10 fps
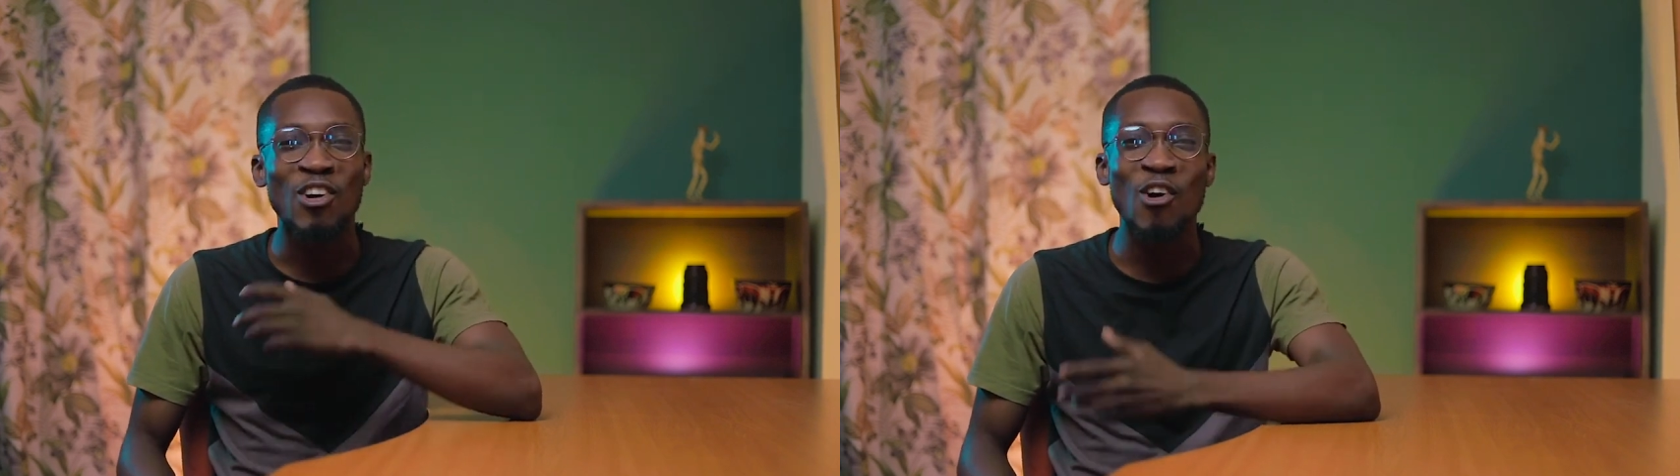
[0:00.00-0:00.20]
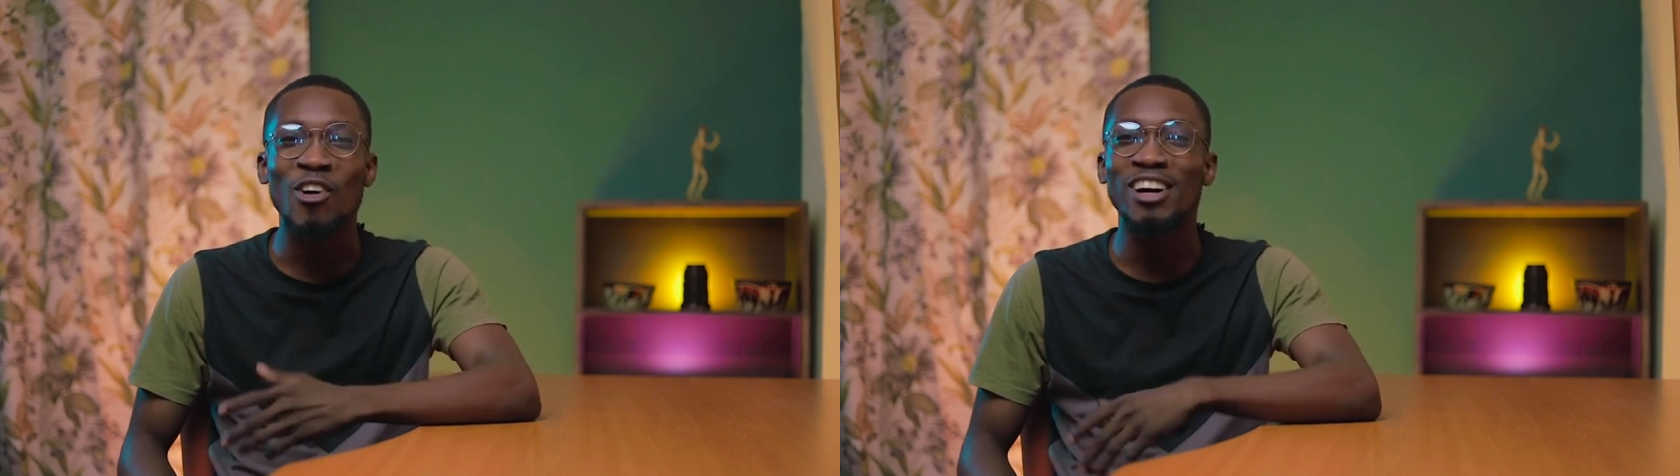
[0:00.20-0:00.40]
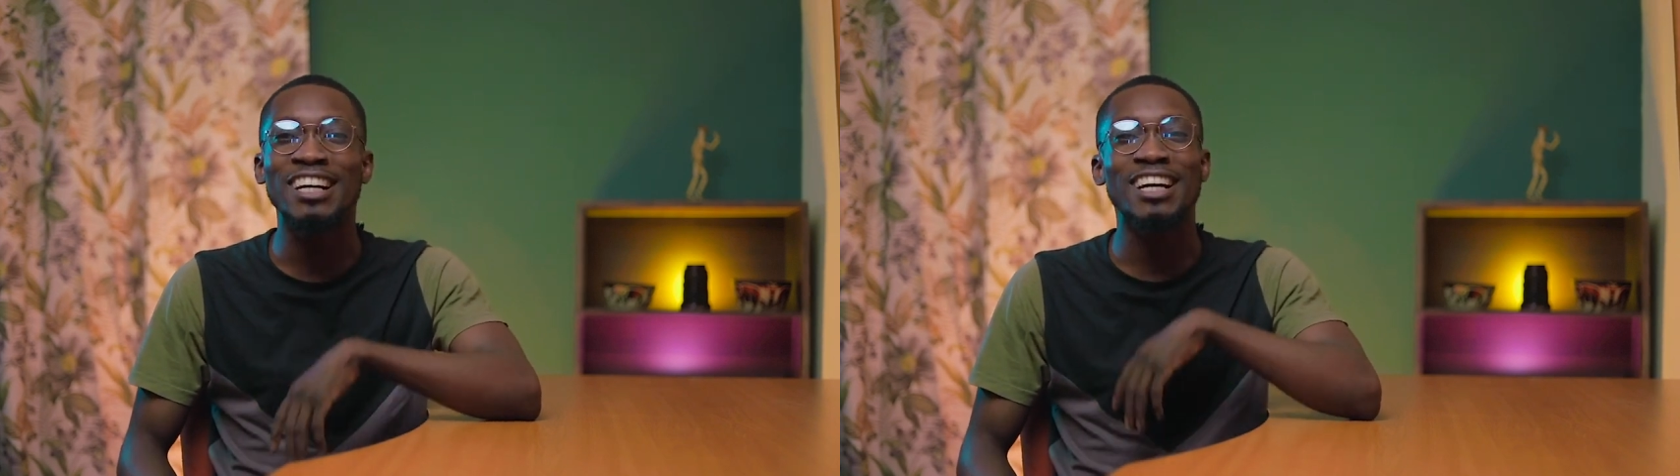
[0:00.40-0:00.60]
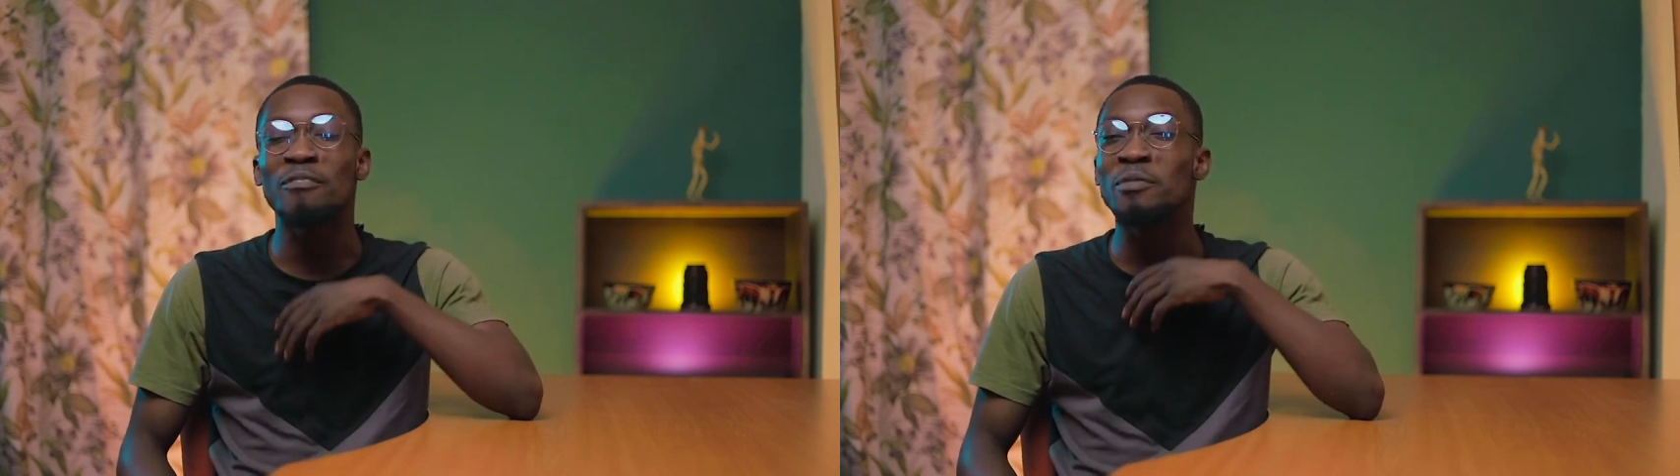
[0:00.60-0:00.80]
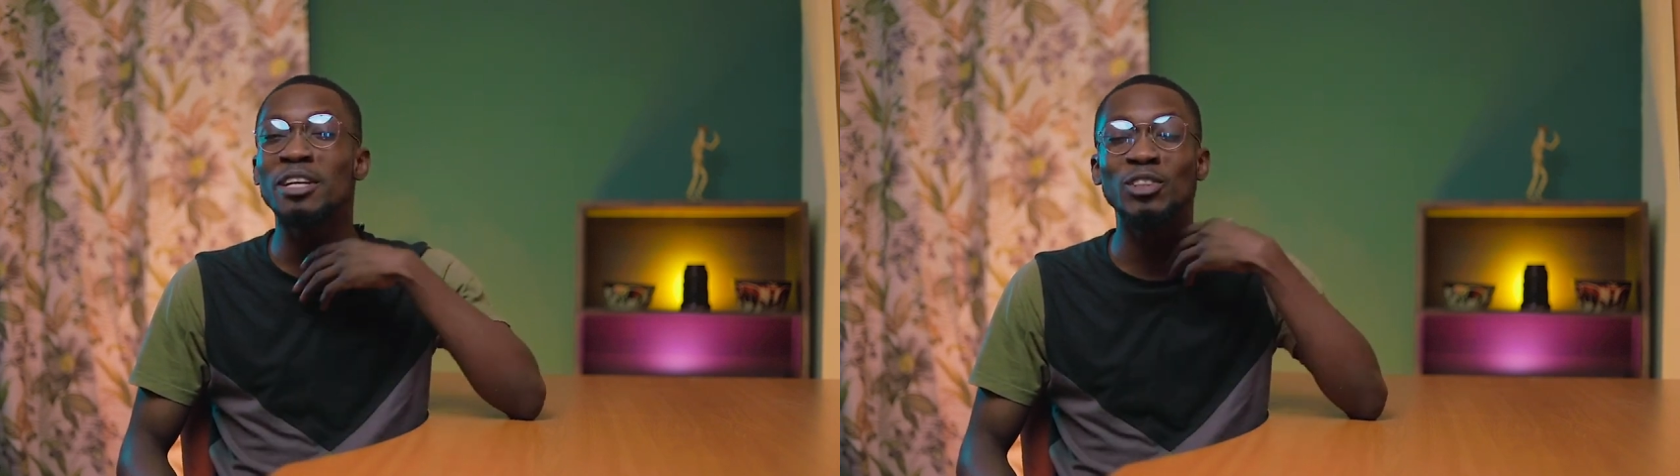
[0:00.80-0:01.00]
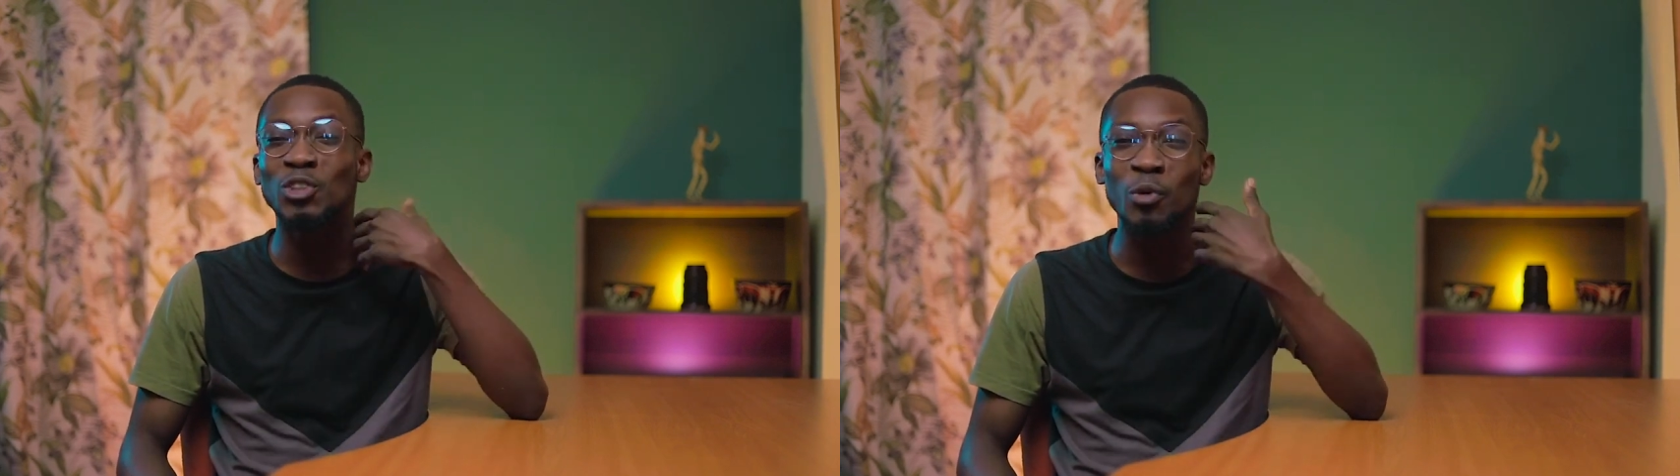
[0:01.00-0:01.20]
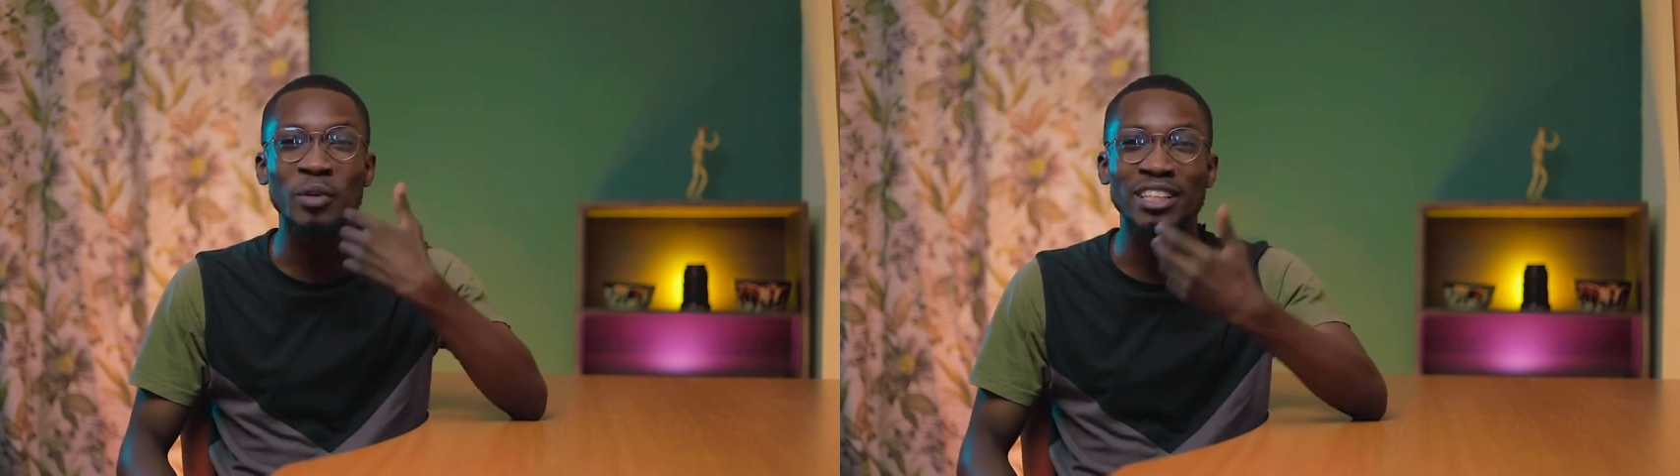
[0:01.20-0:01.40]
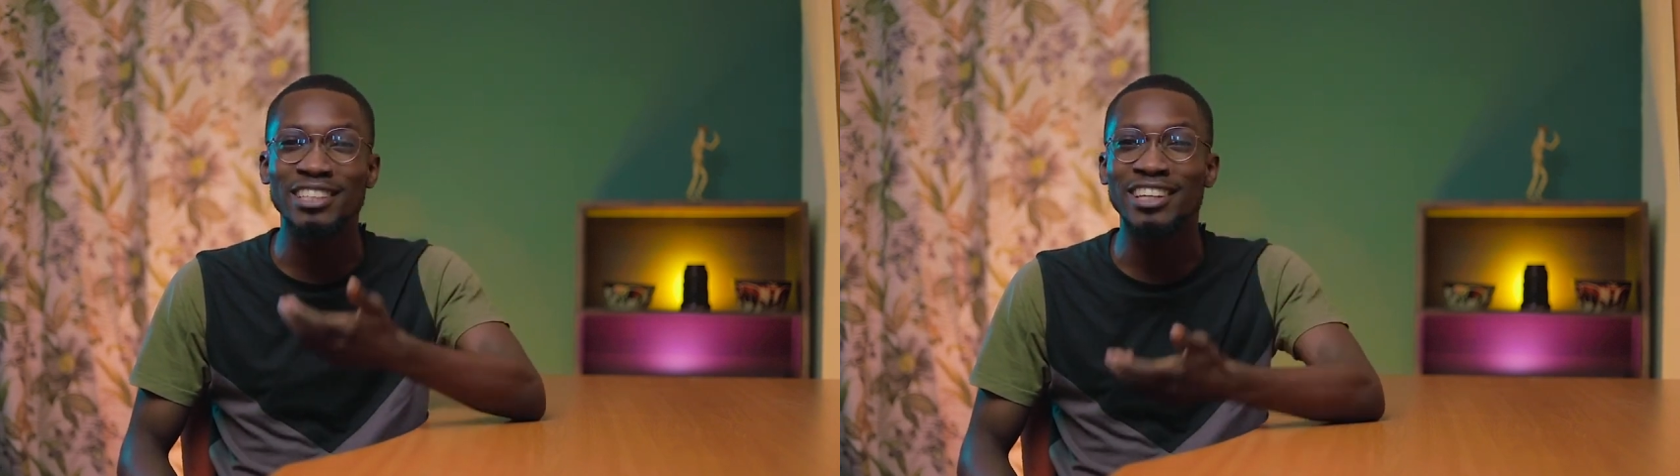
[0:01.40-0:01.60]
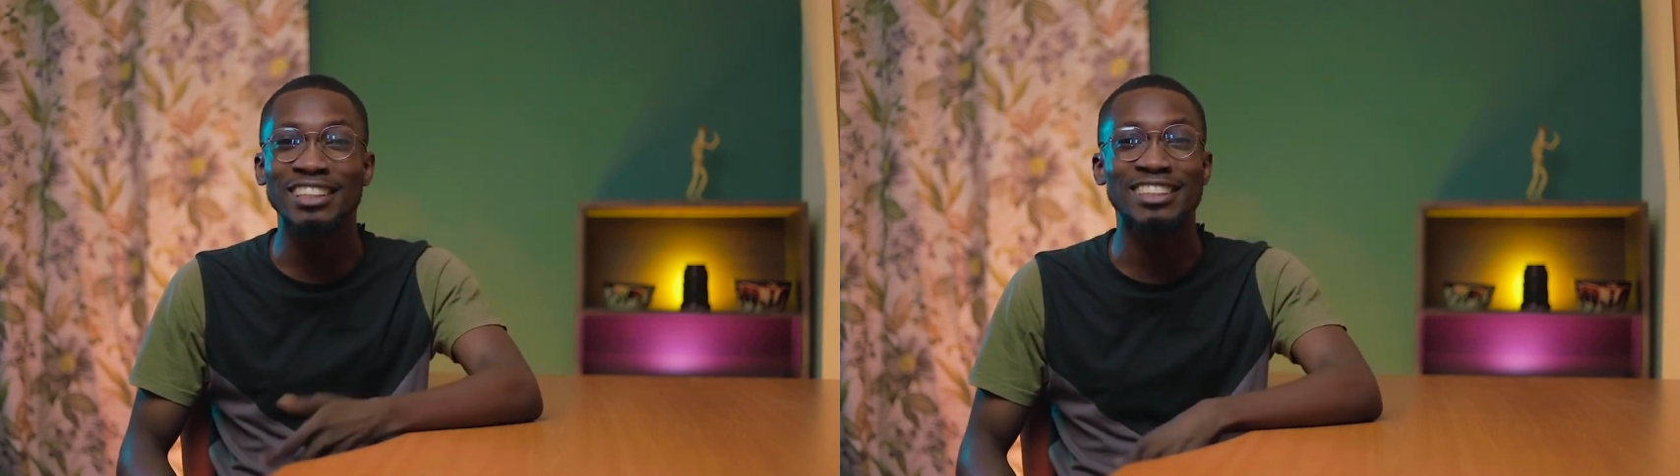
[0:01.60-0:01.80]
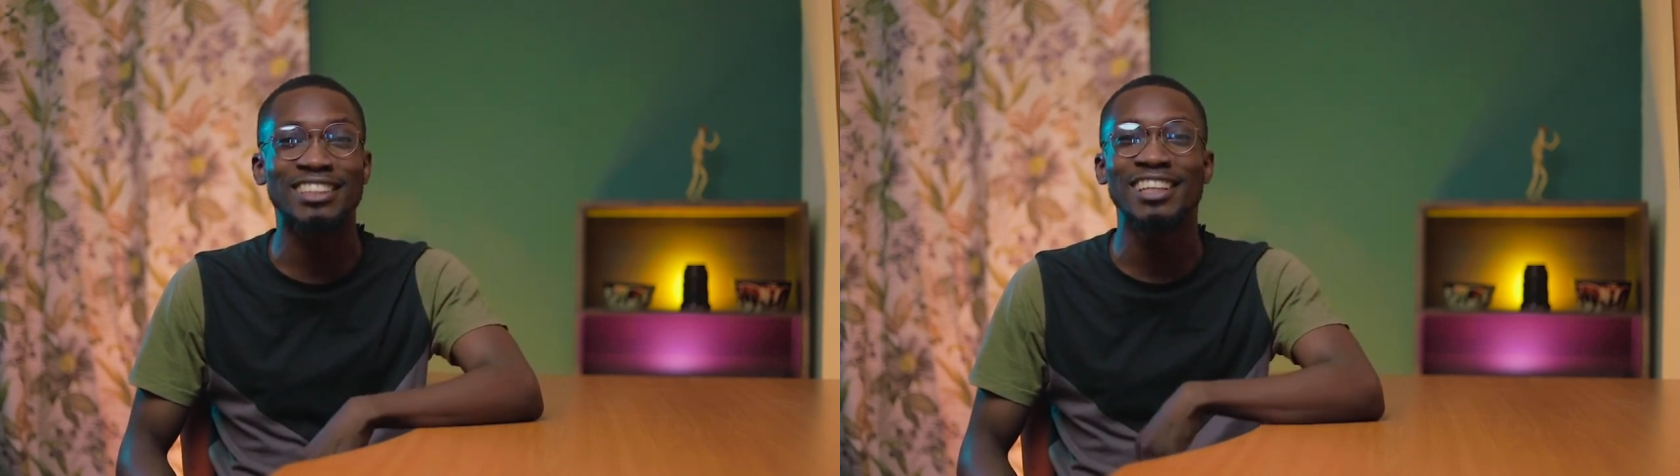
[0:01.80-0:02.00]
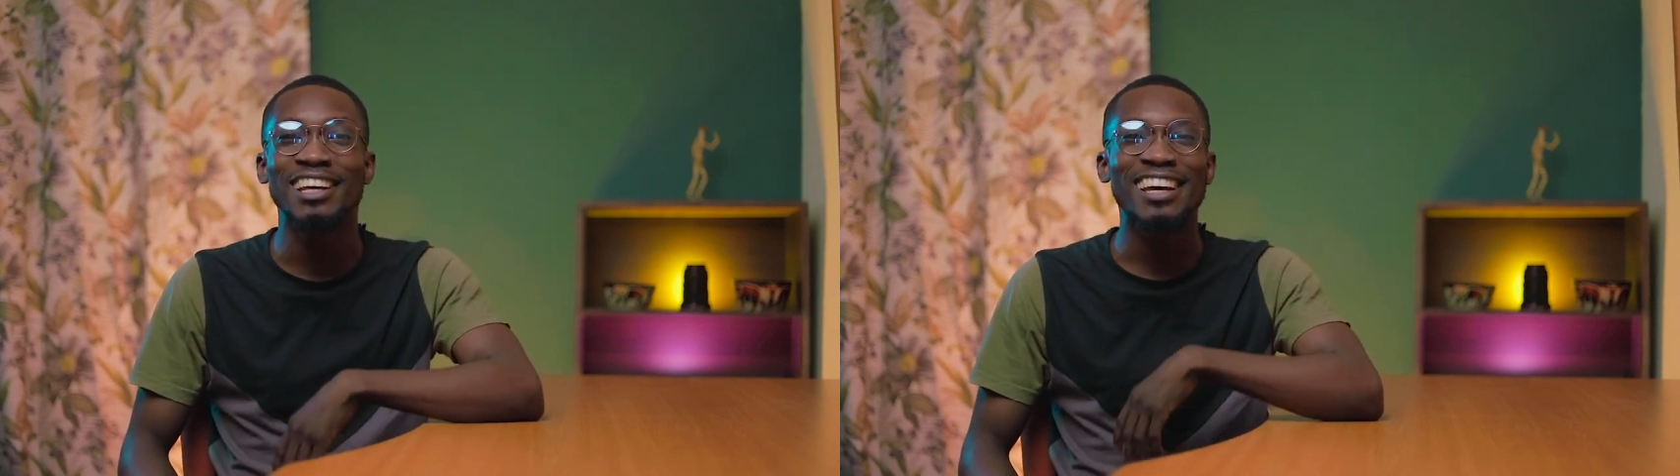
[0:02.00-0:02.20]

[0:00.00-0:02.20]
Gorg, I mean Joey Dutch,